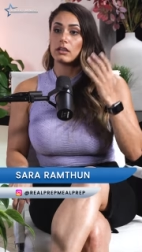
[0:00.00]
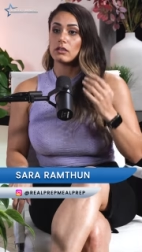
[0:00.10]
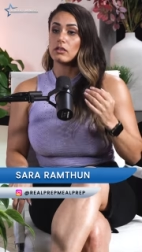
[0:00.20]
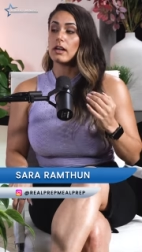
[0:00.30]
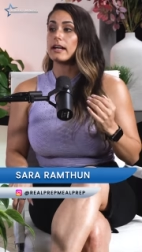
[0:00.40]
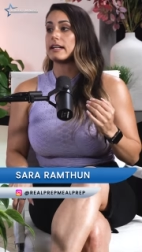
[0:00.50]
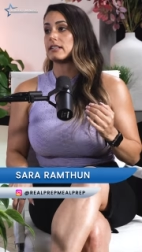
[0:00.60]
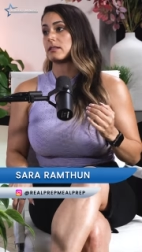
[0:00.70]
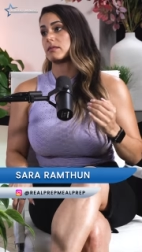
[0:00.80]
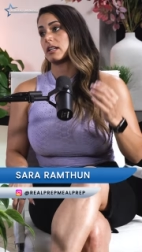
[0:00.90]
crying
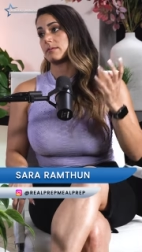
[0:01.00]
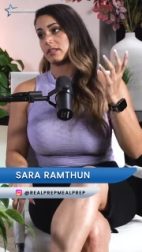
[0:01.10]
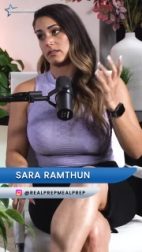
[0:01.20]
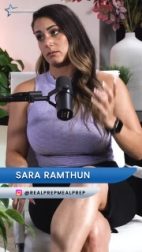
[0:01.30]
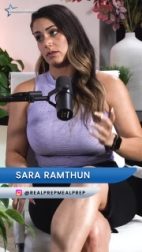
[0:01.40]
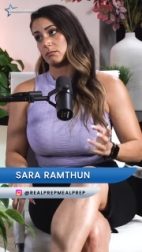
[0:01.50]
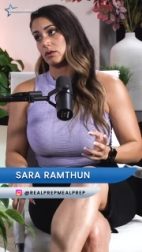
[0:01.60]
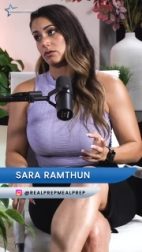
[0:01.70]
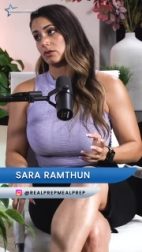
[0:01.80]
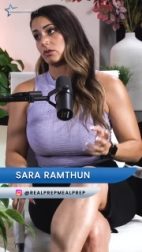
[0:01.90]
sometimes because it was
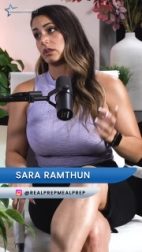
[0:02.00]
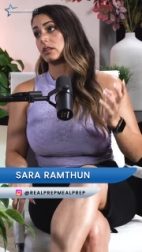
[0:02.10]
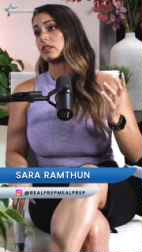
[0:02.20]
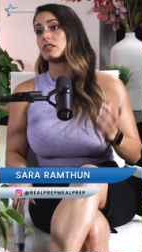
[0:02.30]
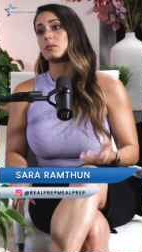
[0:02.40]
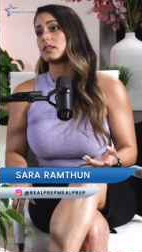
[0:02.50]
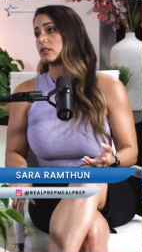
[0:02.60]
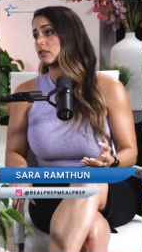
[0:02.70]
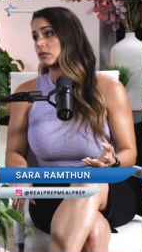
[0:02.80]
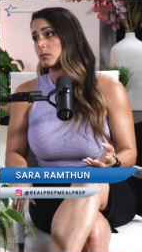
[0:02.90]
emotional, and I just wanted
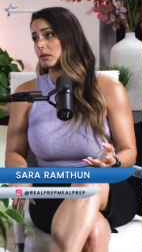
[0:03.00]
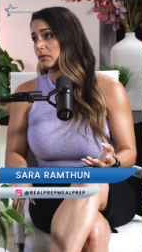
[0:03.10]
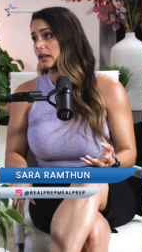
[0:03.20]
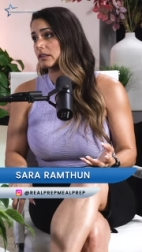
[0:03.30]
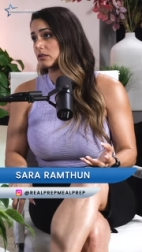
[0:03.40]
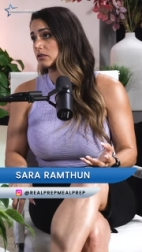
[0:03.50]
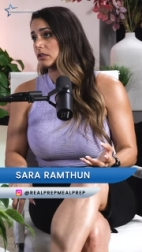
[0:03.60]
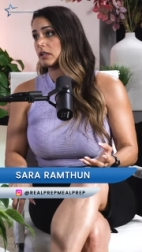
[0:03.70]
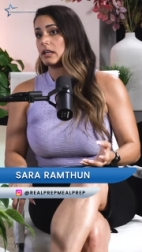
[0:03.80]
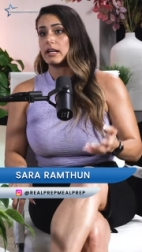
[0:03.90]
to do one mile
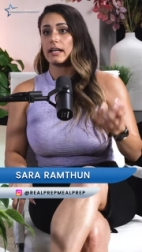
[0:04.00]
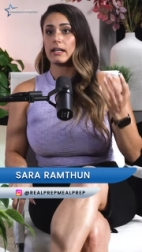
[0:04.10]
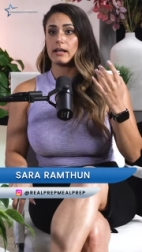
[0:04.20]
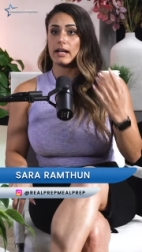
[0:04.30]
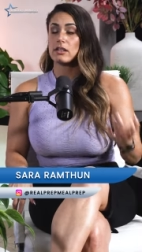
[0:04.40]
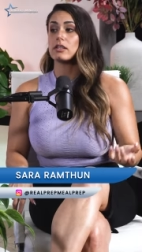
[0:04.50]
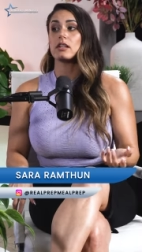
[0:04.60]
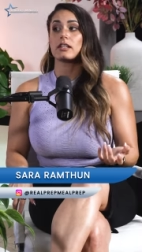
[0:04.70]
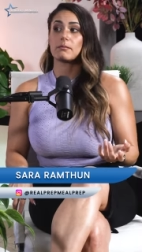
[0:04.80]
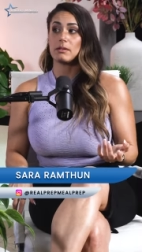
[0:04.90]
and I could
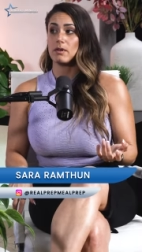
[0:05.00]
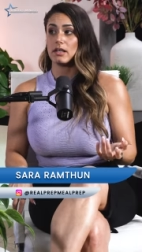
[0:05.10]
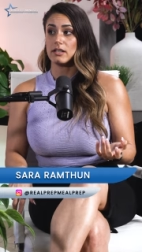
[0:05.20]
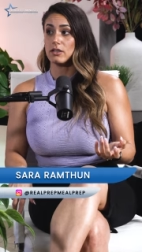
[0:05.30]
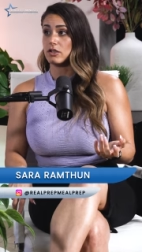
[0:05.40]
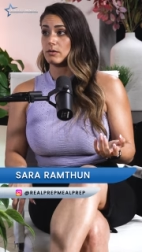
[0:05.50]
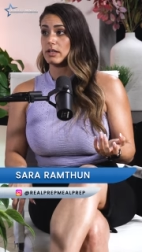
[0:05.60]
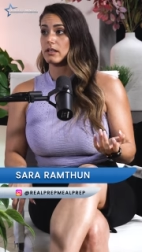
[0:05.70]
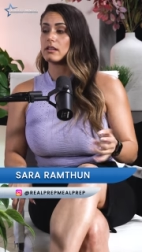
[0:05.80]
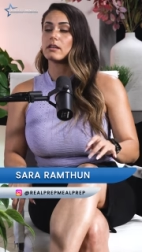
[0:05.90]
not get my body to do
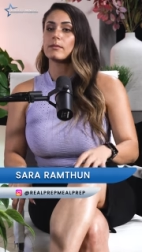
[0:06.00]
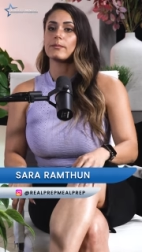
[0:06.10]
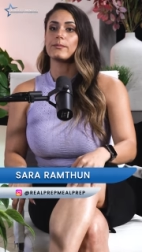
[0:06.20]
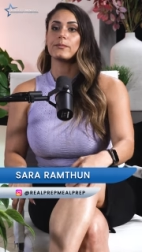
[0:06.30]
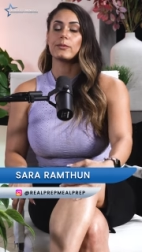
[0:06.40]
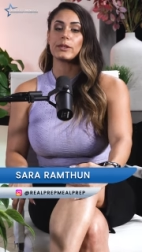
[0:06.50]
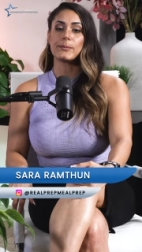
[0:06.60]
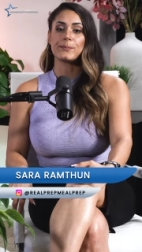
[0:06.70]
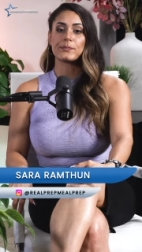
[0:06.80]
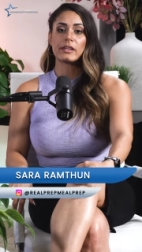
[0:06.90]
it. Mm -hmm.
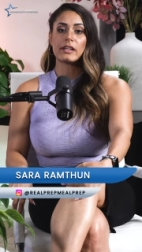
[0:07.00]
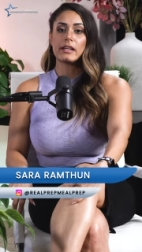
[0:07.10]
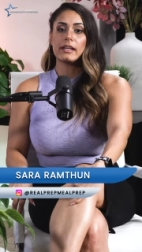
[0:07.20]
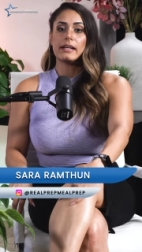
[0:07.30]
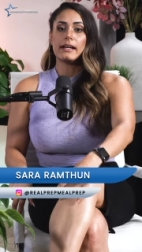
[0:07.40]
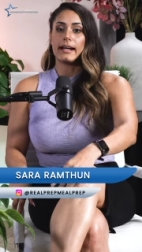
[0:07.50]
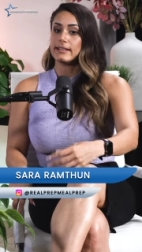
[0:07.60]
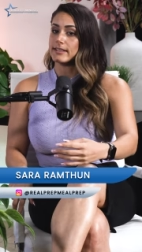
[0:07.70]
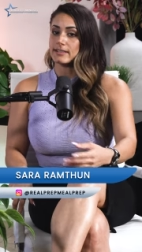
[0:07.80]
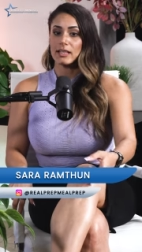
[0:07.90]
Well, I
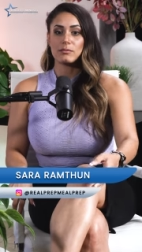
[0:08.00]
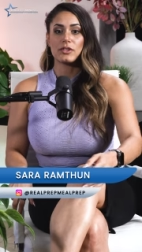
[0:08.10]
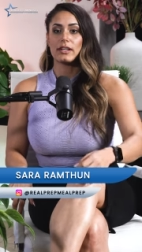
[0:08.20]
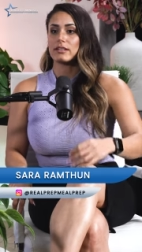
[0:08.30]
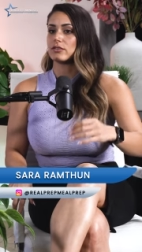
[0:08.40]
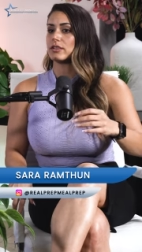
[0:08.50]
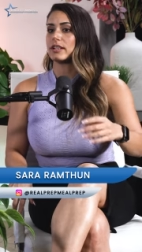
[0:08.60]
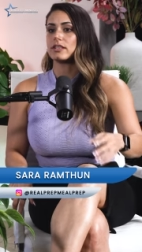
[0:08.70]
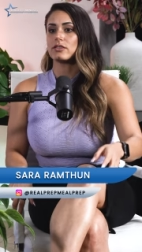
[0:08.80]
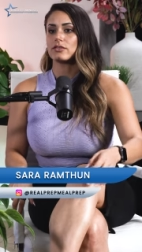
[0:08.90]
just kept trying
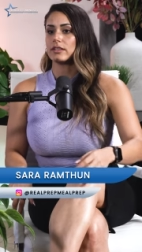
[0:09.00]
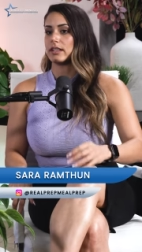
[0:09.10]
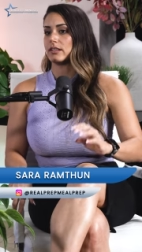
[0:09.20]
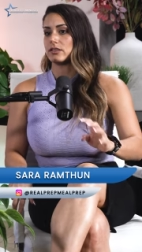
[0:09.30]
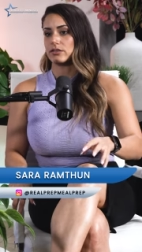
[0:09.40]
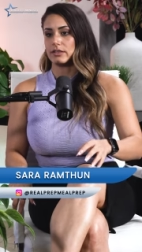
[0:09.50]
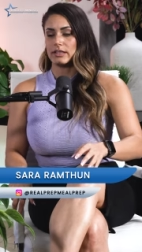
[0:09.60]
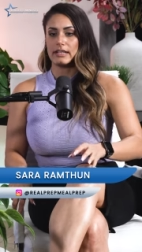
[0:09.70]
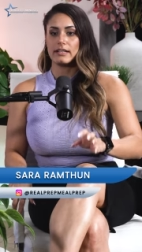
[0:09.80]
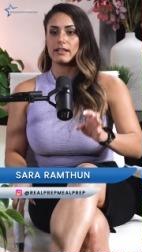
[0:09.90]
streetlight to streetlight to
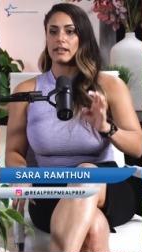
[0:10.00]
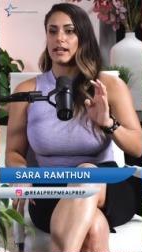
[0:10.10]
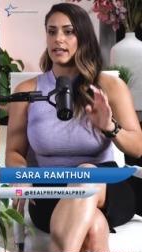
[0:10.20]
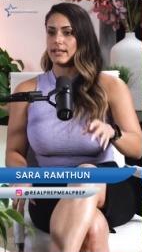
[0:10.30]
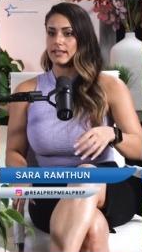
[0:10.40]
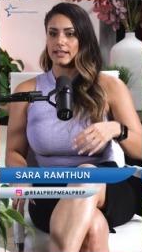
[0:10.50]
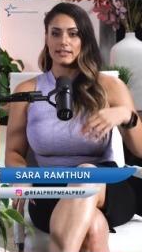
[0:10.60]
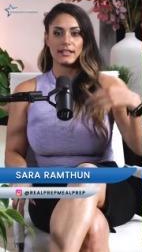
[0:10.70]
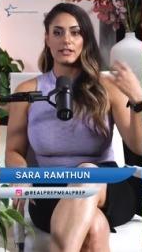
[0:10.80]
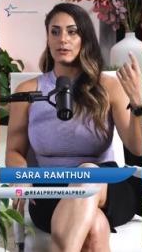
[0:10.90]
streetlight. And the next
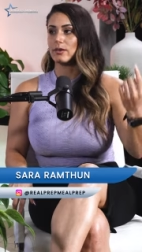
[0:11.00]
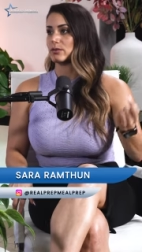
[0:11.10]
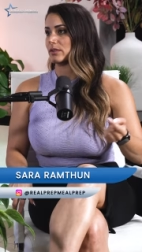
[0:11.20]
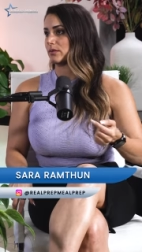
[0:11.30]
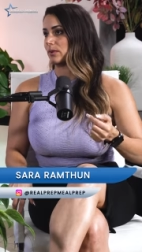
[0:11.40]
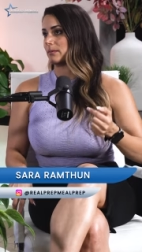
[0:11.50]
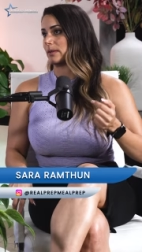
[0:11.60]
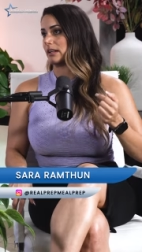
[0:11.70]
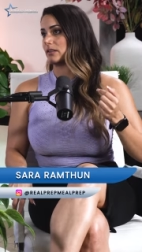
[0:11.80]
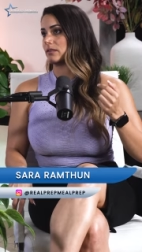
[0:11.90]
thing I knew, I was running one
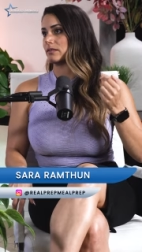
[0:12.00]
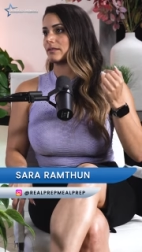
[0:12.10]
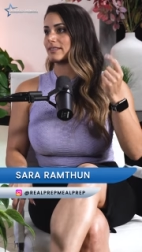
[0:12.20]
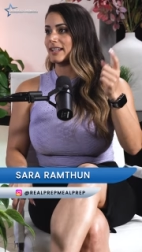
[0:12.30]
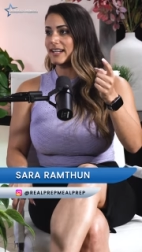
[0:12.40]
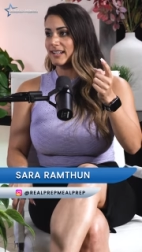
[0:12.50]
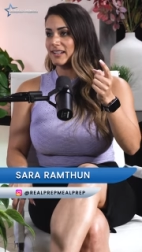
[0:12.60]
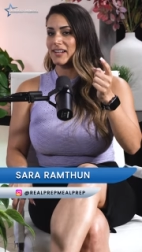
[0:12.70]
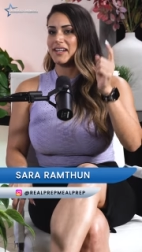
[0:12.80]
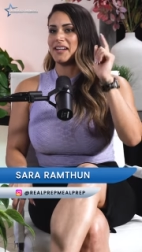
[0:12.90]
mile. Then